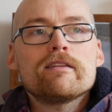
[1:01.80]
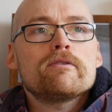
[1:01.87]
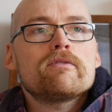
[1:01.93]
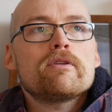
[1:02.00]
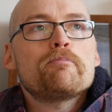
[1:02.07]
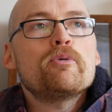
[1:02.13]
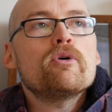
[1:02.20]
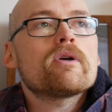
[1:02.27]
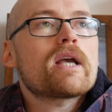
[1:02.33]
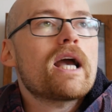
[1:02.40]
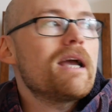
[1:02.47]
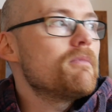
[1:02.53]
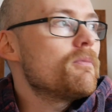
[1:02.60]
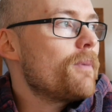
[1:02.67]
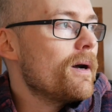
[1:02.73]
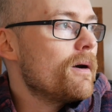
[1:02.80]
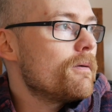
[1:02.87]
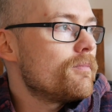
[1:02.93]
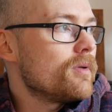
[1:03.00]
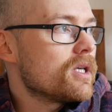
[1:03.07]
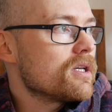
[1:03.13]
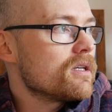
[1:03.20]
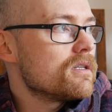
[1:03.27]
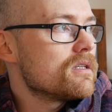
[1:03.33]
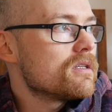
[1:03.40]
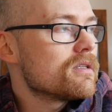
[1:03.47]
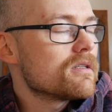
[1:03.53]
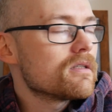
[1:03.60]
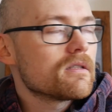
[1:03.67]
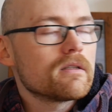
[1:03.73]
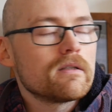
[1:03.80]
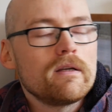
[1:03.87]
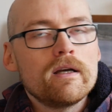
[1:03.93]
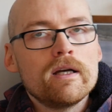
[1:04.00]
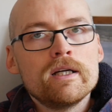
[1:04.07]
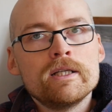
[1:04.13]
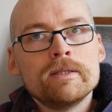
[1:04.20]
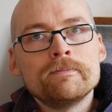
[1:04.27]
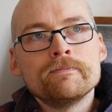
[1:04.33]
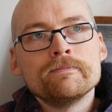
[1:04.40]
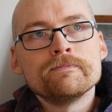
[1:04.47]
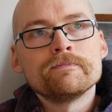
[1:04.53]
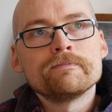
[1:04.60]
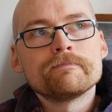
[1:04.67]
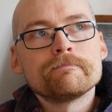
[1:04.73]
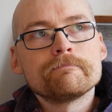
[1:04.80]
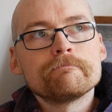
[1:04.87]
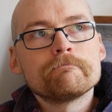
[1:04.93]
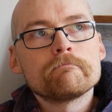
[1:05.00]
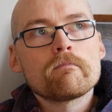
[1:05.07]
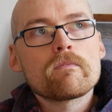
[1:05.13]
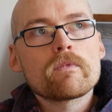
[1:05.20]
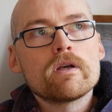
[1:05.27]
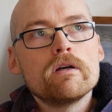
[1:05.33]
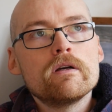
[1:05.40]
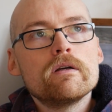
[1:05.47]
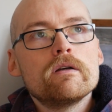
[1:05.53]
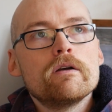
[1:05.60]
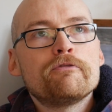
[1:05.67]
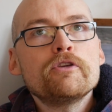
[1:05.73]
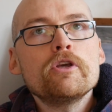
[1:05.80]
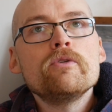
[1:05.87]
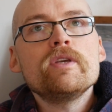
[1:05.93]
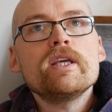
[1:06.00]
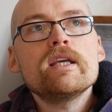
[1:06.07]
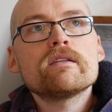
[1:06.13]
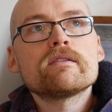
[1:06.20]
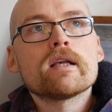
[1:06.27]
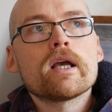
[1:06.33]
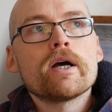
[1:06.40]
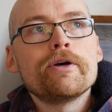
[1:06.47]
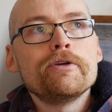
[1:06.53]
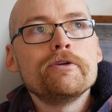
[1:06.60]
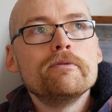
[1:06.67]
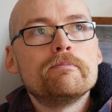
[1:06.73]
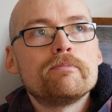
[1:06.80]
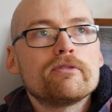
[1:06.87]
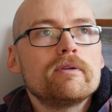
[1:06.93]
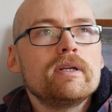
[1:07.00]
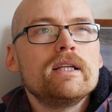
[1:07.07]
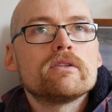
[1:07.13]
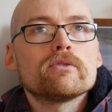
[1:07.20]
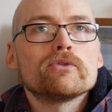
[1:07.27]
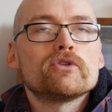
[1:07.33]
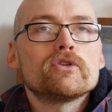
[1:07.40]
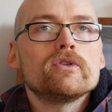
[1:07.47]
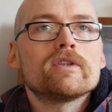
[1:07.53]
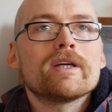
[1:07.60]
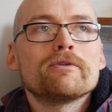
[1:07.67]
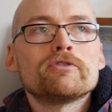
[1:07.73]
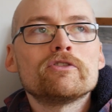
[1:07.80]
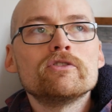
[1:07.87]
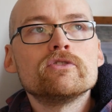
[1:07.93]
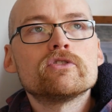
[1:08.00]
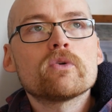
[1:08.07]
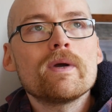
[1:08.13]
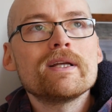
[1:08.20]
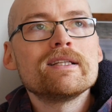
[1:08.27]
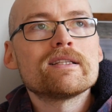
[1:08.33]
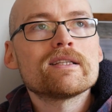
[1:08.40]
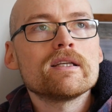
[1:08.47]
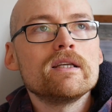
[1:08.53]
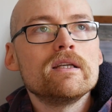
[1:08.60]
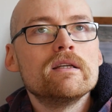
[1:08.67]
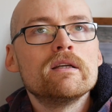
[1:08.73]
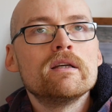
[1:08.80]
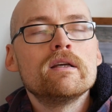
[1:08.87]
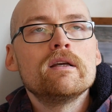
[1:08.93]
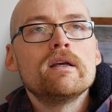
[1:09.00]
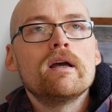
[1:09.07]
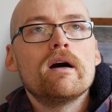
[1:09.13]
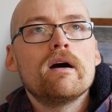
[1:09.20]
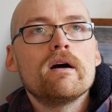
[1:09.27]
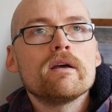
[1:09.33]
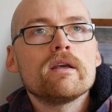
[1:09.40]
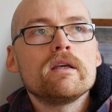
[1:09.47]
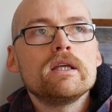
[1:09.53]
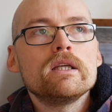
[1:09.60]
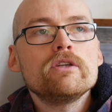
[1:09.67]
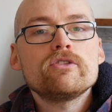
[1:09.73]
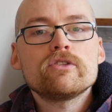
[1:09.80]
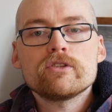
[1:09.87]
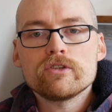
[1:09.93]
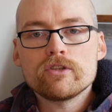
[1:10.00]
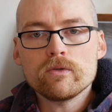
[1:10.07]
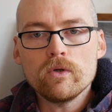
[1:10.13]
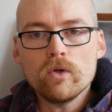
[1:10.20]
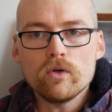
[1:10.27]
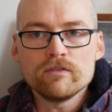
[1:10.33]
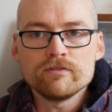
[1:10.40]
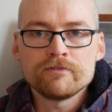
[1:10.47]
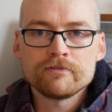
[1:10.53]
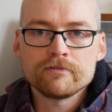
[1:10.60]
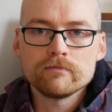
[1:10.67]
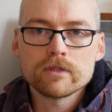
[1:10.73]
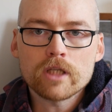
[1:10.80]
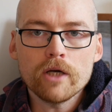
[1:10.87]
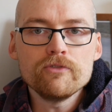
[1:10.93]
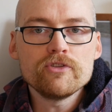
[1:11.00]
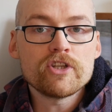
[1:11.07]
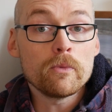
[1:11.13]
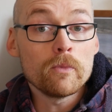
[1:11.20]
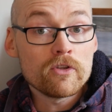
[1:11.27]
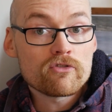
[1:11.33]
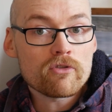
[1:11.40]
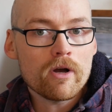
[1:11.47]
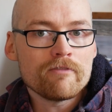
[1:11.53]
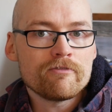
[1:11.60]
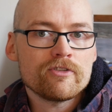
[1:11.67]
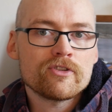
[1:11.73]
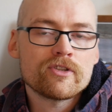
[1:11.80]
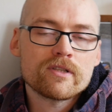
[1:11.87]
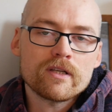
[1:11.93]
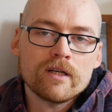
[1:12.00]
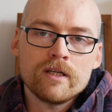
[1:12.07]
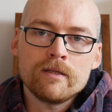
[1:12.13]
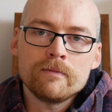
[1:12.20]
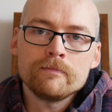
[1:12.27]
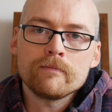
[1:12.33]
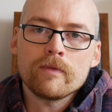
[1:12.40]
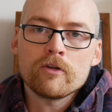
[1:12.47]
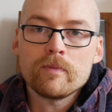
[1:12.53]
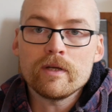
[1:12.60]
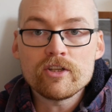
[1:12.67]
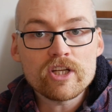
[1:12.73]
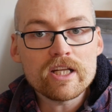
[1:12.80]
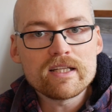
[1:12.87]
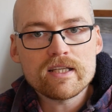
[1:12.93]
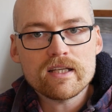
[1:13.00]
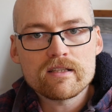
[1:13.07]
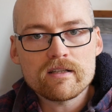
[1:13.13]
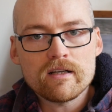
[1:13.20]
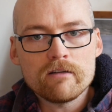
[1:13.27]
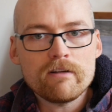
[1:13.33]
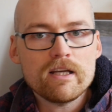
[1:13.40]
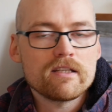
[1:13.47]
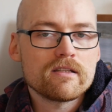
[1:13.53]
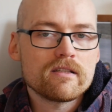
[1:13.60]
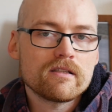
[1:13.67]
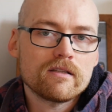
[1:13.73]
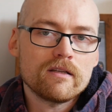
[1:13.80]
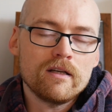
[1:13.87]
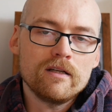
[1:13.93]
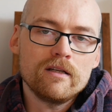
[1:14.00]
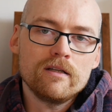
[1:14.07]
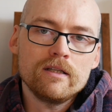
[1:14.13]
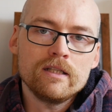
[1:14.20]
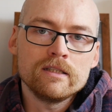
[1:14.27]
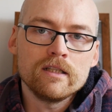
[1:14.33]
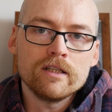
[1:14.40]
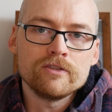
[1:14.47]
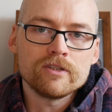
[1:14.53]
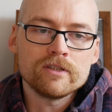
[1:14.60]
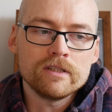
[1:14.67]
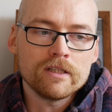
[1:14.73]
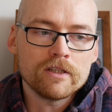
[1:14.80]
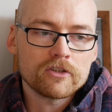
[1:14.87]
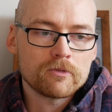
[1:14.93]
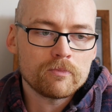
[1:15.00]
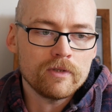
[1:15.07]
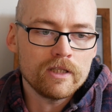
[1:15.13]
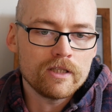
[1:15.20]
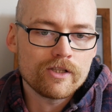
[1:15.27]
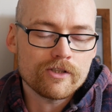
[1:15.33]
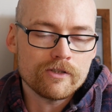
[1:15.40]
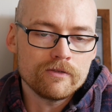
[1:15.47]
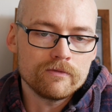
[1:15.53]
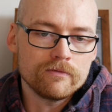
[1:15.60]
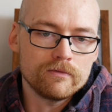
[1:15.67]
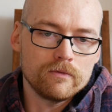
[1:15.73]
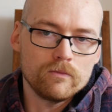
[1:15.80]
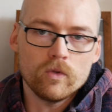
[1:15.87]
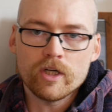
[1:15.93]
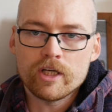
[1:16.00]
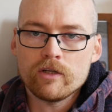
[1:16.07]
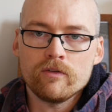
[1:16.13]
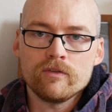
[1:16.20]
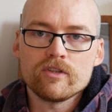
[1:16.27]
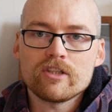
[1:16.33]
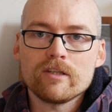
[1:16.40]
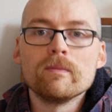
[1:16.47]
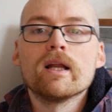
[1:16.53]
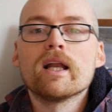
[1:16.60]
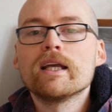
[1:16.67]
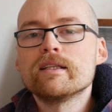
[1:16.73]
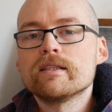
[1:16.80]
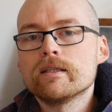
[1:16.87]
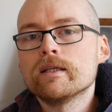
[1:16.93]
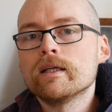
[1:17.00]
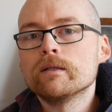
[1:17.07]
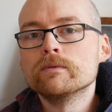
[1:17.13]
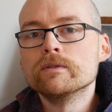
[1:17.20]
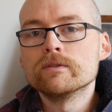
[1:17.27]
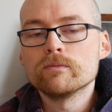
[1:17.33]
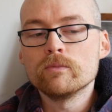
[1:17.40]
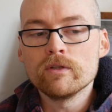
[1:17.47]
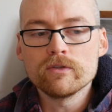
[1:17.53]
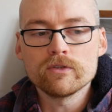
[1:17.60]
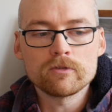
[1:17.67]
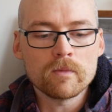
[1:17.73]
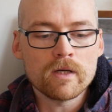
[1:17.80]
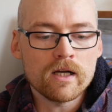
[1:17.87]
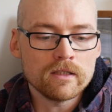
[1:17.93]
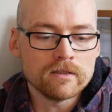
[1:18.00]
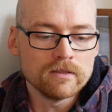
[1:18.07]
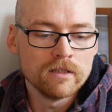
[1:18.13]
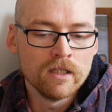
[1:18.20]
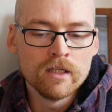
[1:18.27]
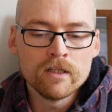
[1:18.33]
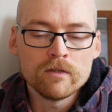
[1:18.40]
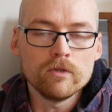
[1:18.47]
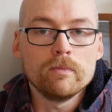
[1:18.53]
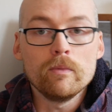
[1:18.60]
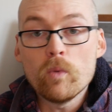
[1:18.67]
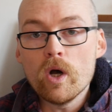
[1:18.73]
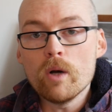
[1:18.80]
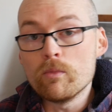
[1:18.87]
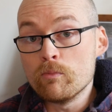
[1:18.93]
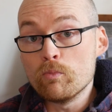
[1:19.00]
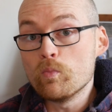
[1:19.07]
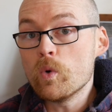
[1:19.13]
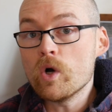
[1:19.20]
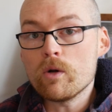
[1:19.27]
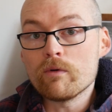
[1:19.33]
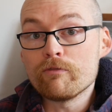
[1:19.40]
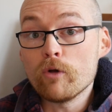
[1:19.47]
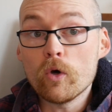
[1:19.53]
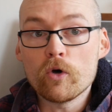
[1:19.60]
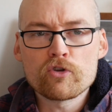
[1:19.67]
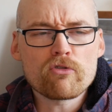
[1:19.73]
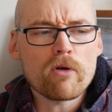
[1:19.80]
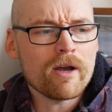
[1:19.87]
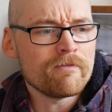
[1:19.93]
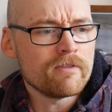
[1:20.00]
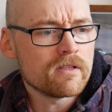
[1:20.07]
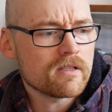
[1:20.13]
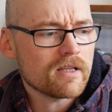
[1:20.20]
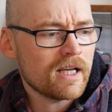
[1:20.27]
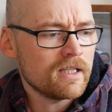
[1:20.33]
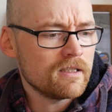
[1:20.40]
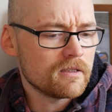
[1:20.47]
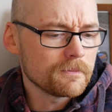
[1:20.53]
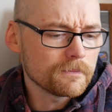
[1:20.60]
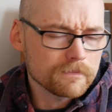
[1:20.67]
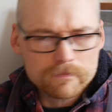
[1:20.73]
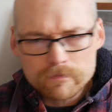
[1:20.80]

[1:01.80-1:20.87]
the the book came about because um, a few years ago, pre sort of 2020, I used to do a lot of coaching with drivers. Um, I'd be at GTSRS uh, in London in Uxbridge and working on the simulator there with with Usman, and we'd be work work with a lot of drivers and